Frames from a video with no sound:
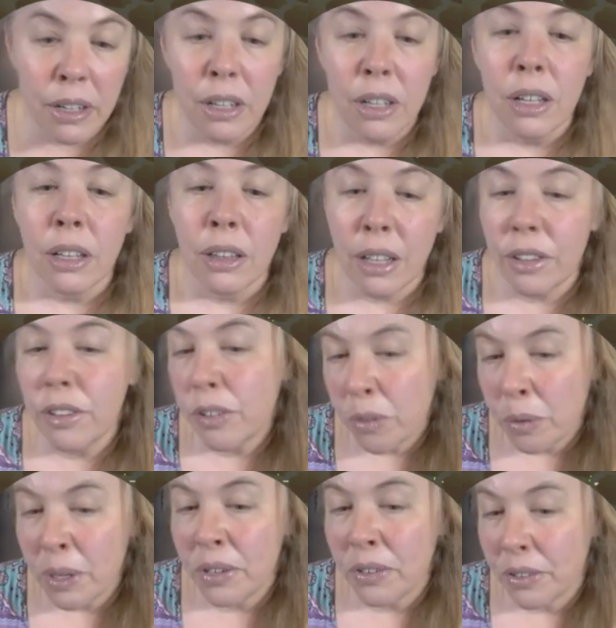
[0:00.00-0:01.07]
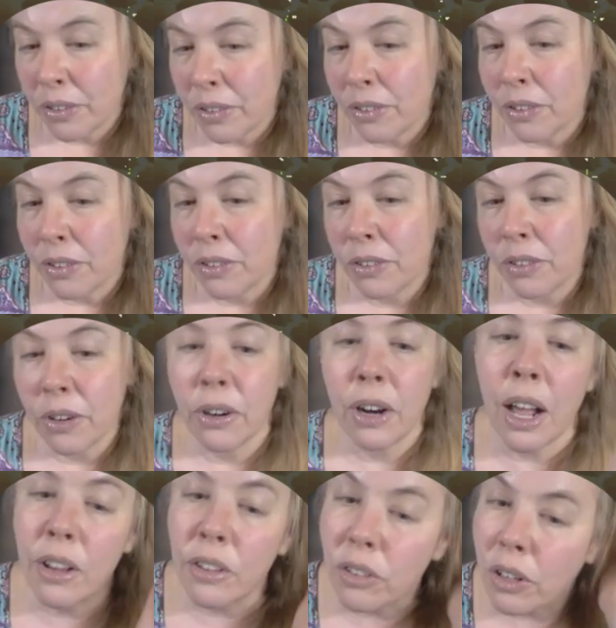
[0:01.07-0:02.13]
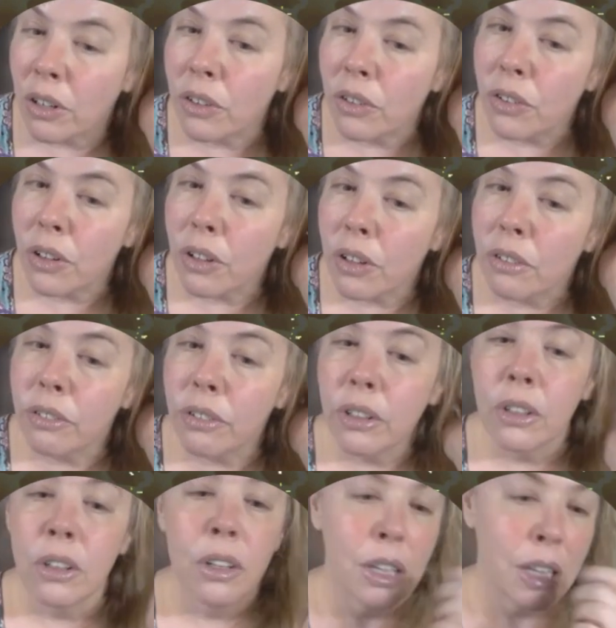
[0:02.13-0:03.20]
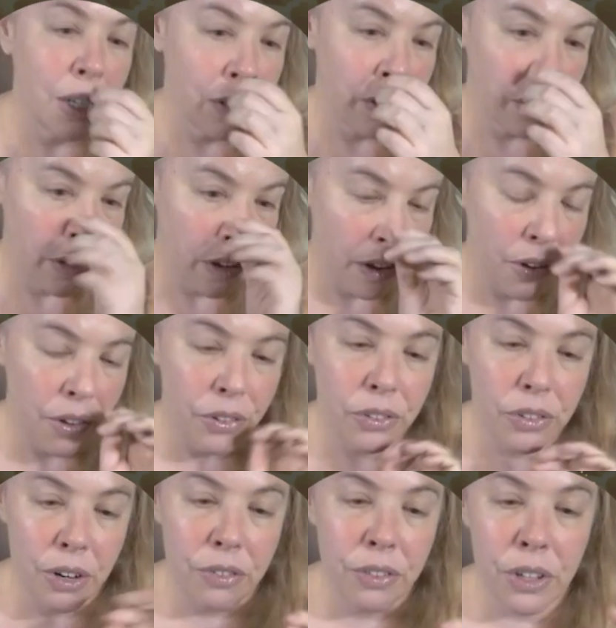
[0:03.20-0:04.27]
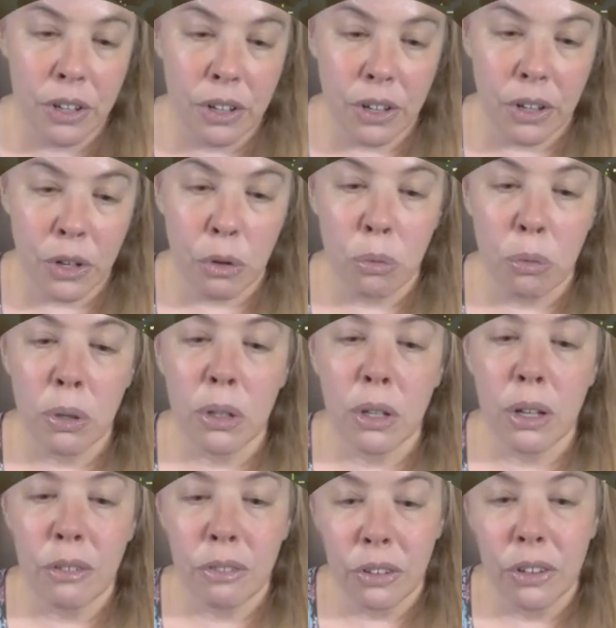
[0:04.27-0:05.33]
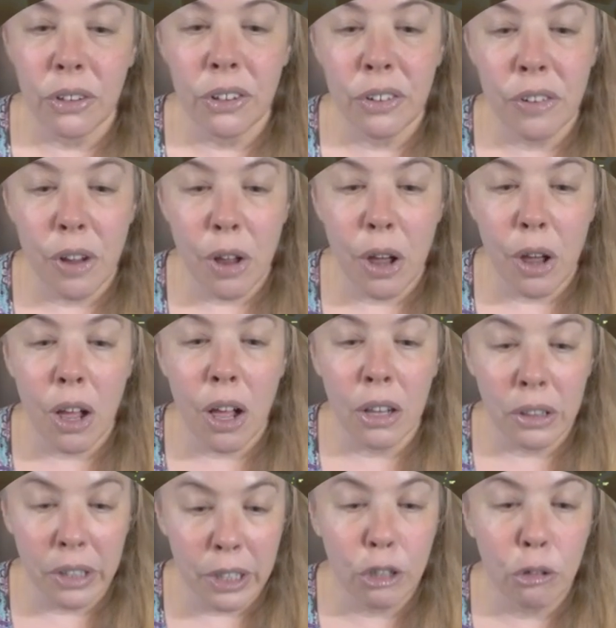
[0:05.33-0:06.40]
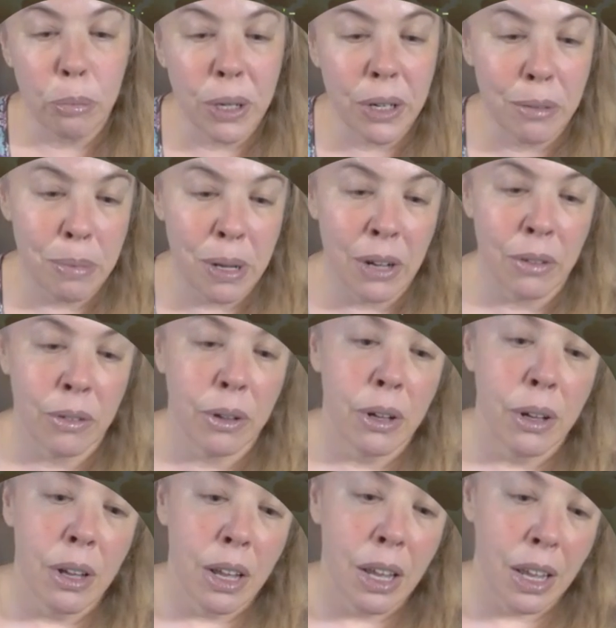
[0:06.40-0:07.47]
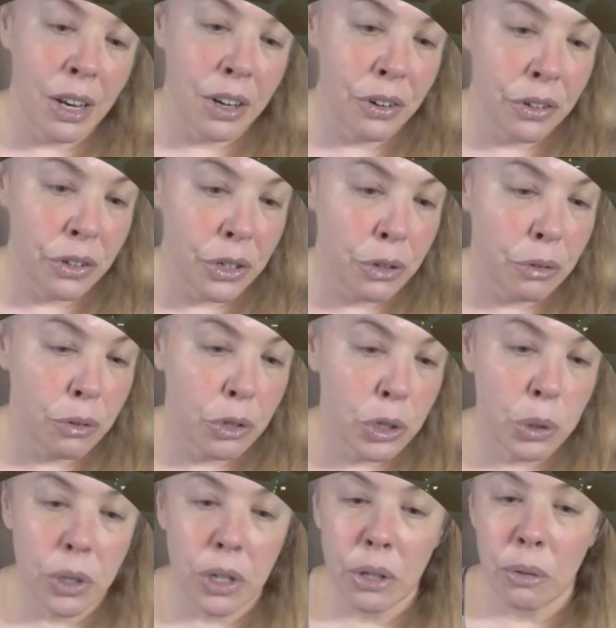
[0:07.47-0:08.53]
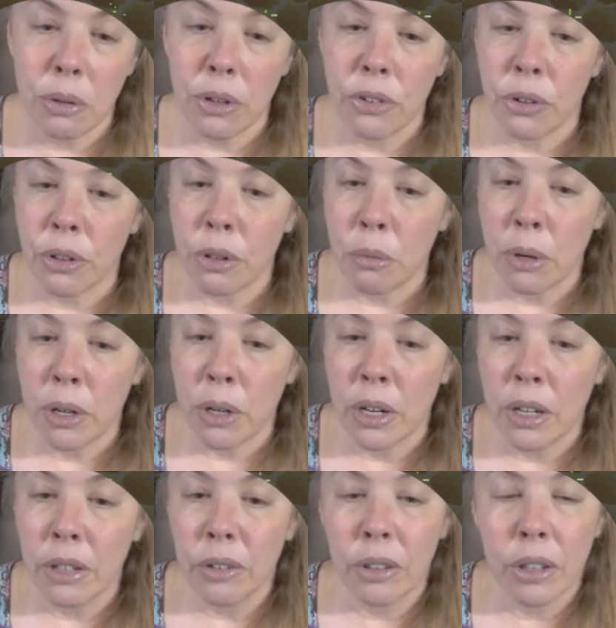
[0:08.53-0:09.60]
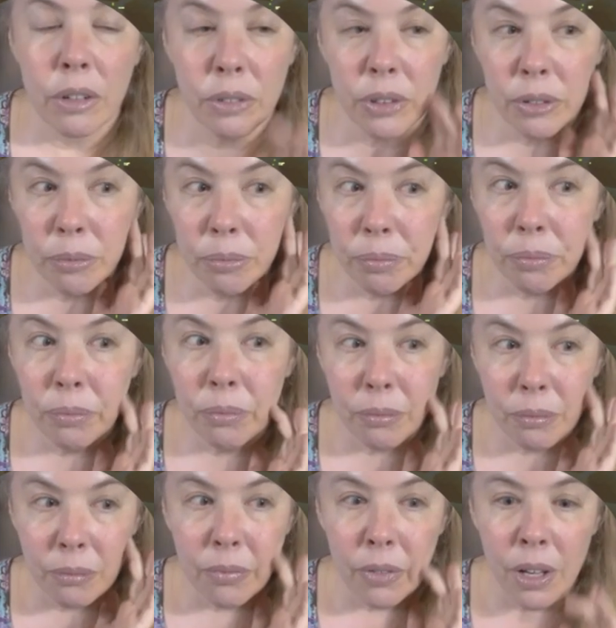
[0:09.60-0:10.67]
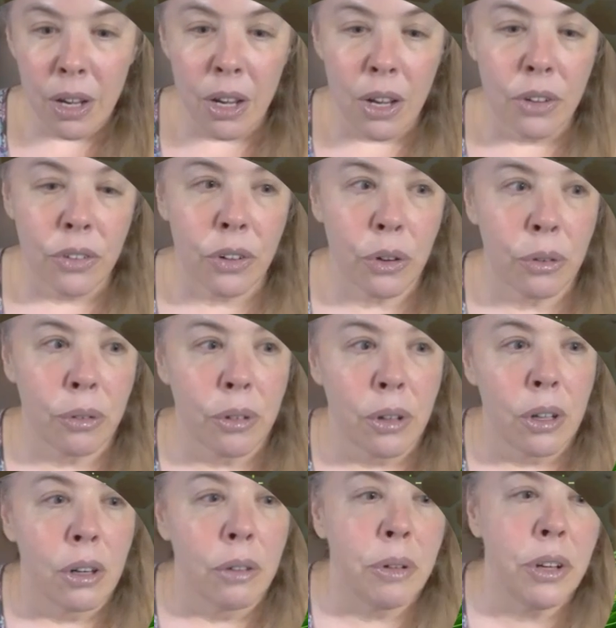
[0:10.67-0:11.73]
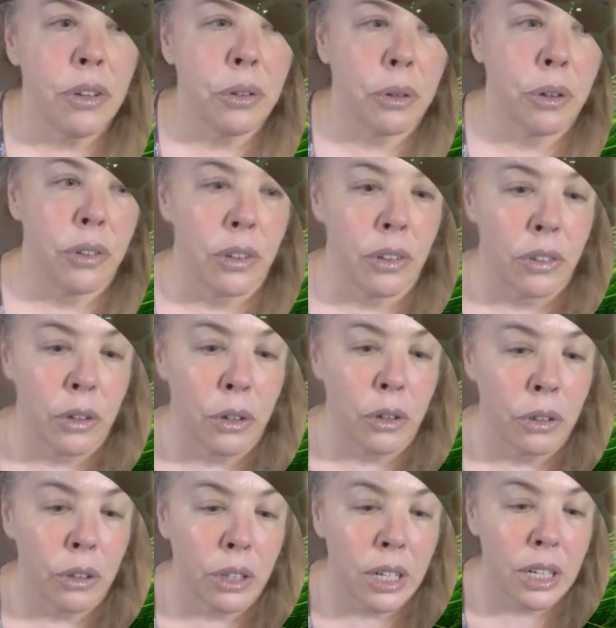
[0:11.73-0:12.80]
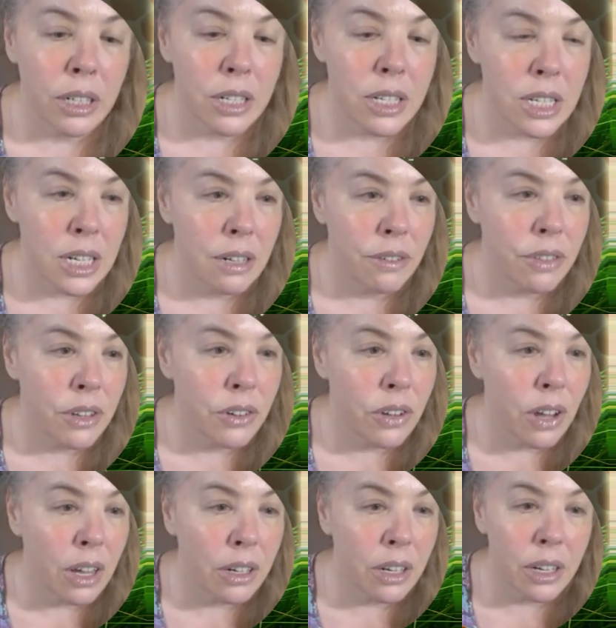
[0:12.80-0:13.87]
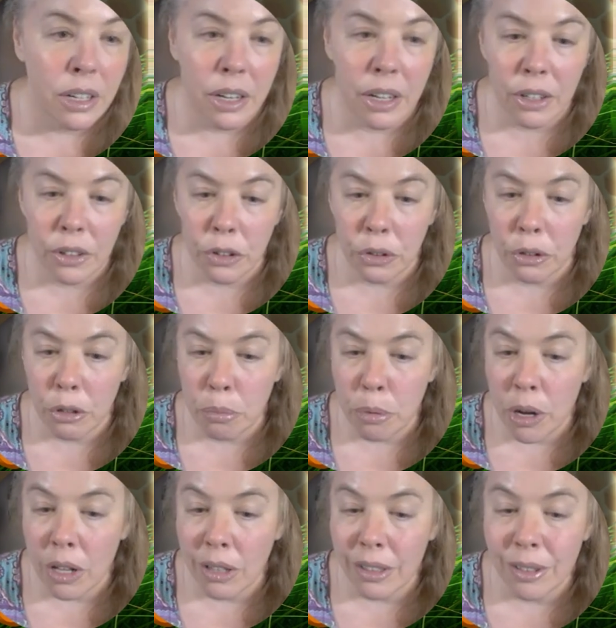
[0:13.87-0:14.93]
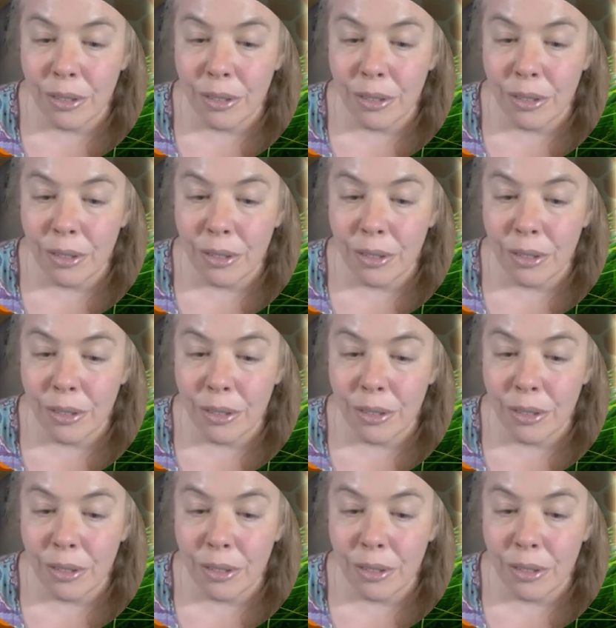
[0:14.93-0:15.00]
Lots of questions to start asking yourself. This is all stuff that you will have learned a little bit about in your short course, or the 100 level. So, resources. You're looking to see if there's honey, nectar, or pollen.